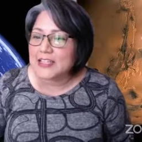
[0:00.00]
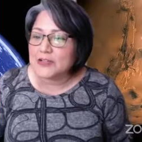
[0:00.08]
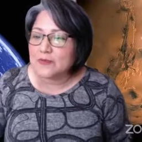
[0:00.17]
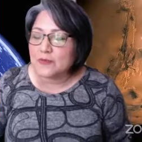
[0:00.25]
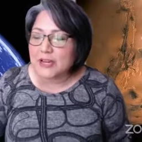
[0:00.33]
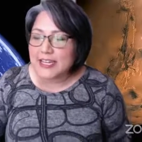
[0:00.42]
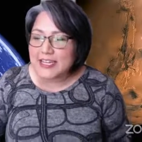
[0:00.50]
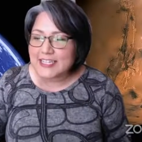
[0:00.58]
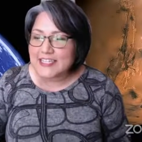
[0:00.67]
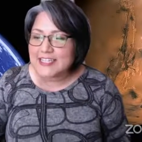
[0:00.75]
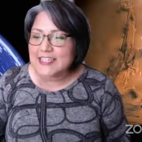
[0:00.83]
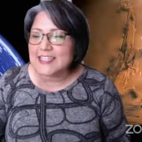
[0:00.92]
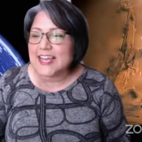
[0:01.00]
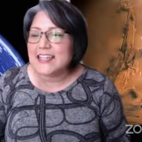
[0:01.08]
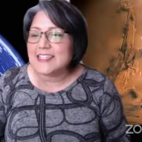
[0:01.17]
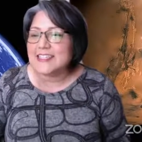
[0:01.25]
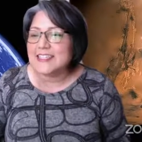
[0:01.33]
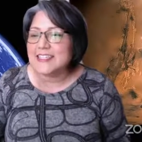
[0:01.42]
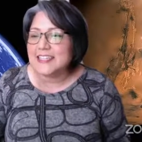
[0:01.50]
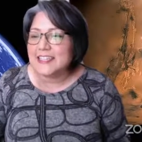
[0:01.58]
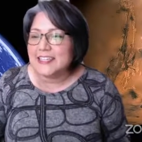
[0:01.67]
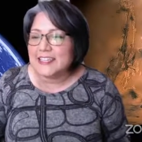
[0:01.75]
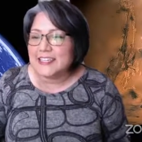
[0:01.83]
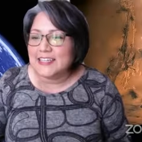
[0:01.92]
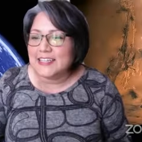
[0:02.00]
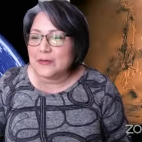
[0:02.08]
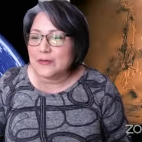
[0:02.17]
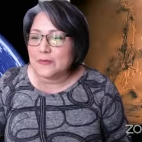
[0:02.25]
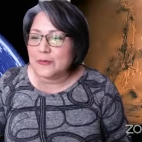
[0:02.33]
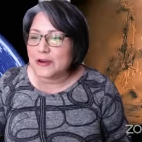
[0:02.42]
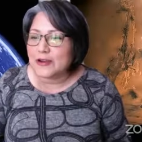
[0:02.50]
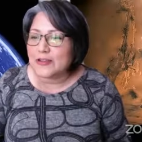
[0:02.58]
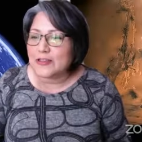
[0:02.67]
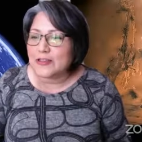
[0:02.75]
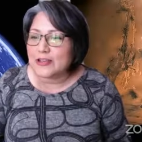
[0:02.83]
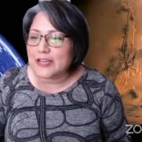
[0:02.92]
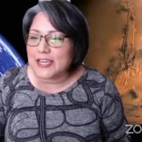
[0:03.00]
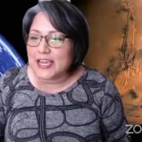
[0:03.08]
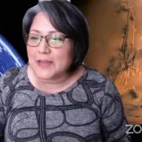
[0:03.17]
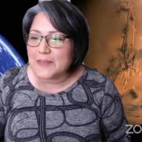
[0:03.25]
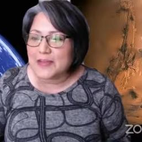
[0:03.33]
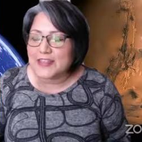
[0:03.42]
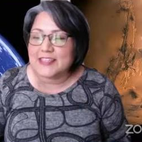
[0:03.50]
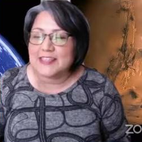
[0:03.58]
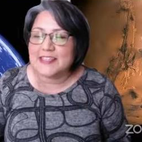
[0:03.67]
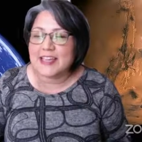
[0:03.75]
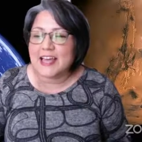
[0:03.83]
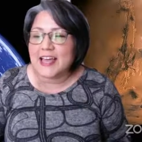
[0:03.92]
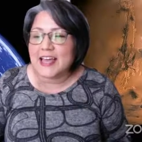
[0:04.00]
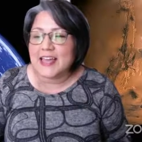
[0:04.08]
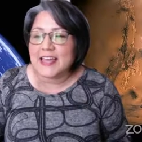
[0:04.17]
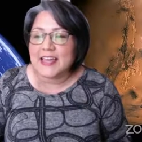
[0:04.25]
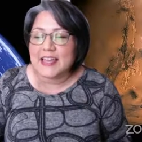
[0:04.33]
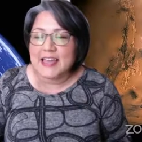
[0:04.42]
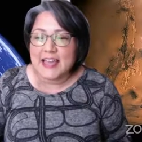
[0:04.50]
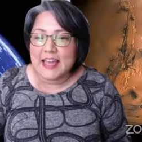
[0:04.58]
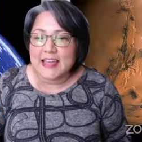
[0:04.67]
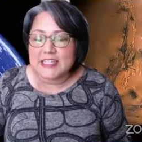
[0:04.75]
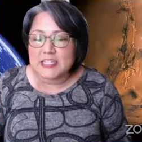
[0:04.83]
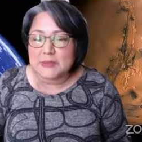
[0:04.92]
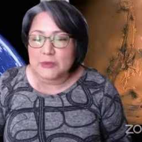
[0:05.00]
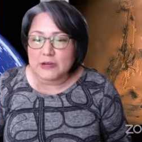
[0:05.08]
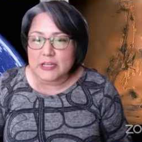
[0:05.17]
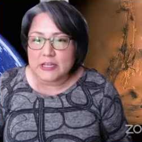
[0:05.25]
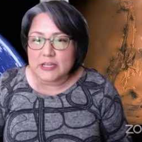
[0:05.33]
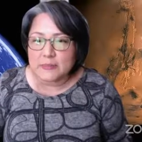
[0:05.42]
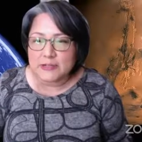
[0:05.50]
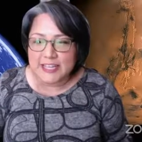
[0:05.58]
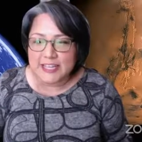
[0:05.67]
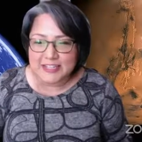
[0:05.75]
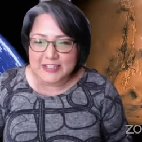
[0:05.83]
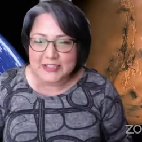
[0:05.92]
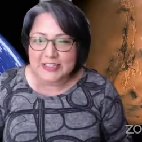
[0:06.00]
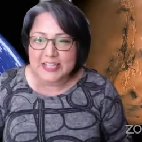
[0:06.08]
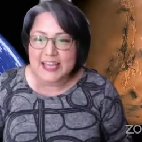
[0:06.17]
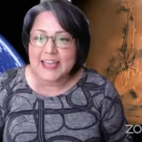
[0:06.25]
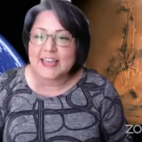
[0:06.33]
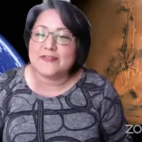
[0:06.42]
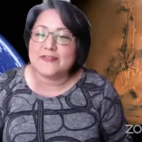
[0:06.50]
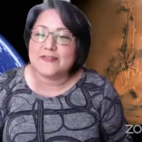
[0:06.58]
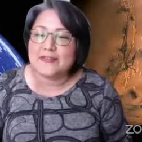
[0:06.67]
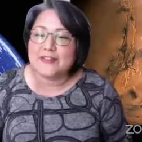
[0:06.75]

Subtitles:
to what extent is it worth looking up at the sky and exploring potential life?